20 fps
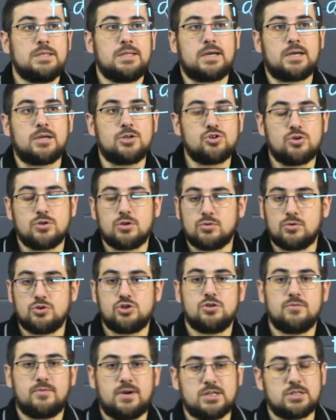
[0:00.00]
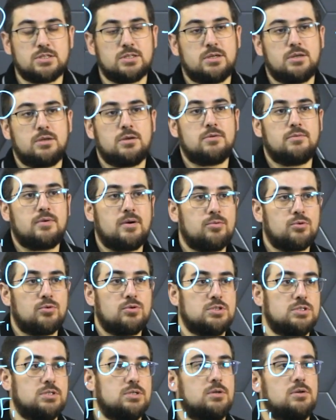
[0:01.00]
Another very important issue
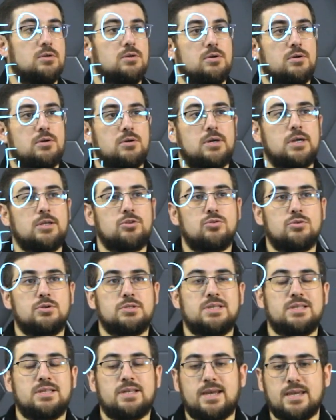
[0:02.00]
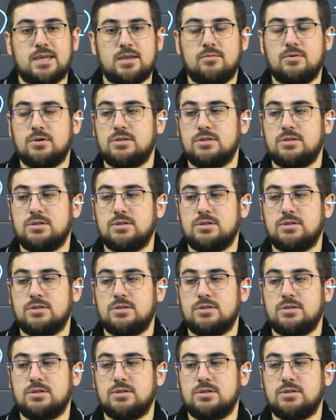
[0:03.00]
that is touched upon in the topic of